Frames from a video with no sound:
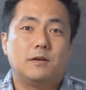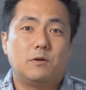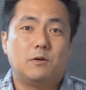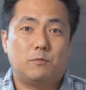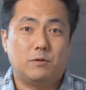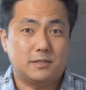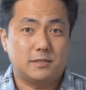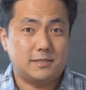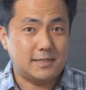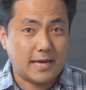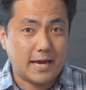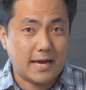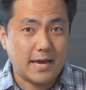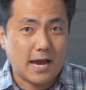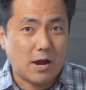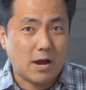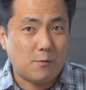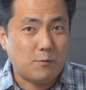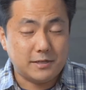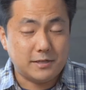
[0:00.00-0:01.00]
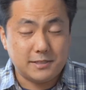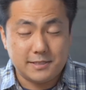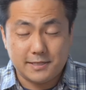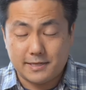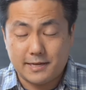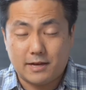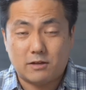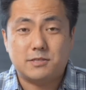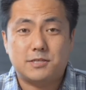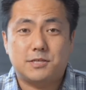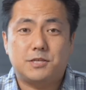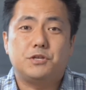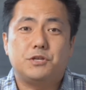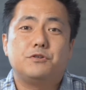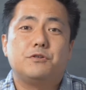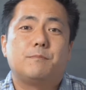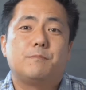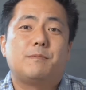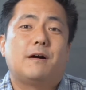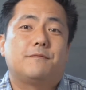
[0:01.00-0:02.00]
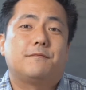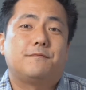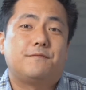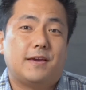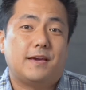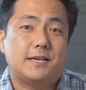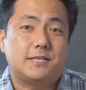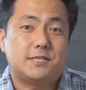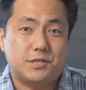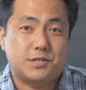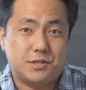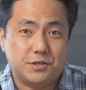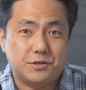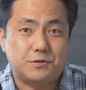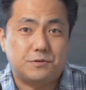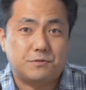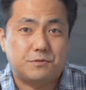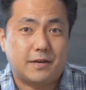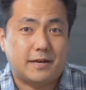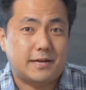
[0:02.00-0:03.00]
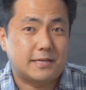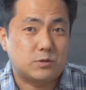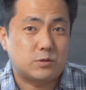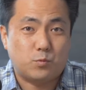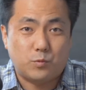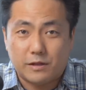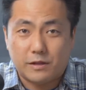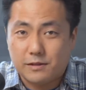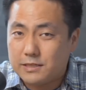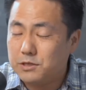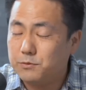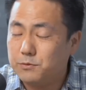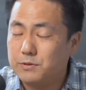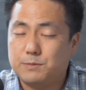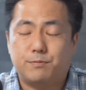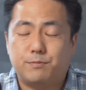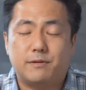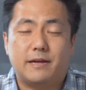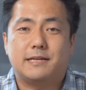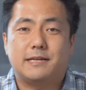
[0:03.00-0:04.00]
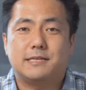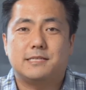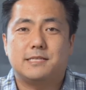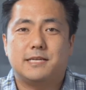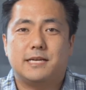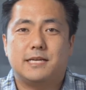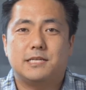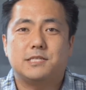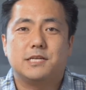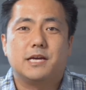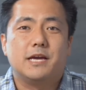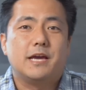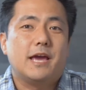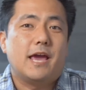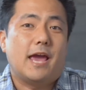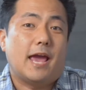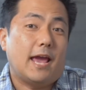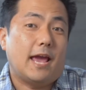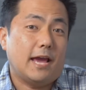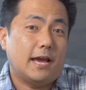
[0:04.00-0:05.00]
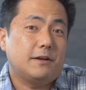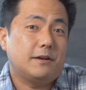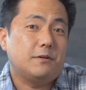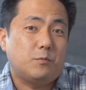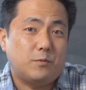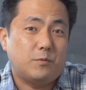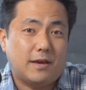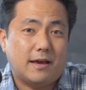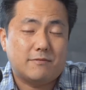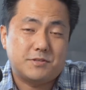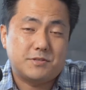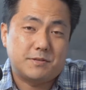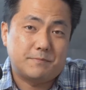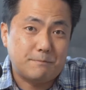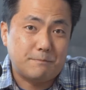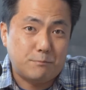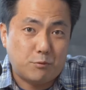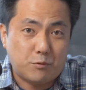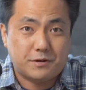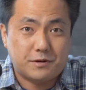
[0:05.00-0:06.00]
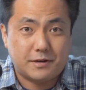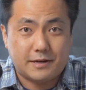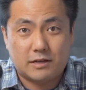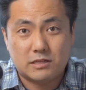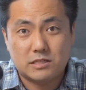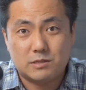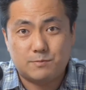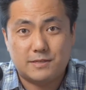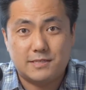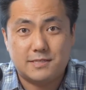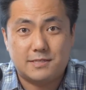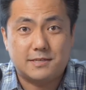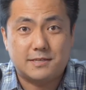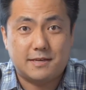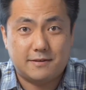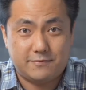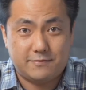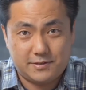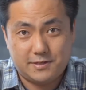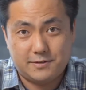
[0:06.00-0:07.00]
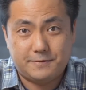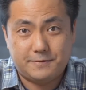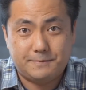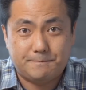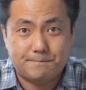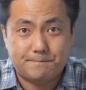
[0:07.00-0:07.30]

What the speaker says: Well, today I wanted to announce to you about phase two, that it's well into its planning stage, and we have some important announcements to give to you.